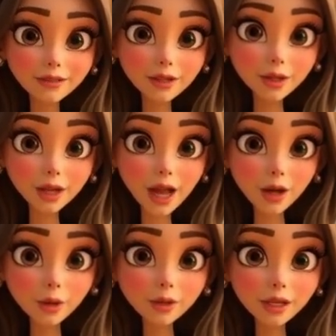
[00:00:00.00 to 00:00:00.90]

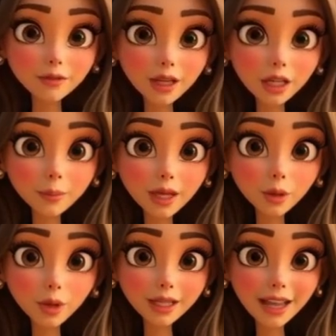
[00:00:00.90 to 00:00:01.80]
So, the verb is
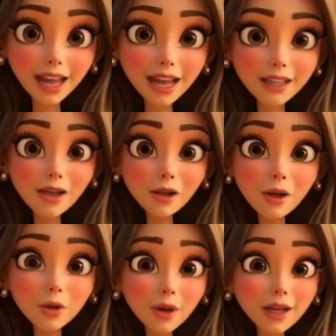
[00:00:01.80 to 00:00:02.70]
what the cat is
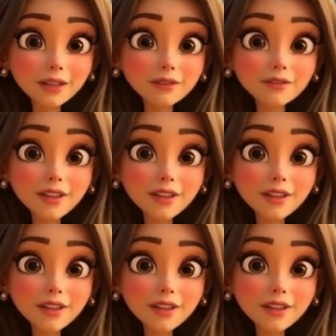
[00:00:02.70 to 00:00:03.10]
doing.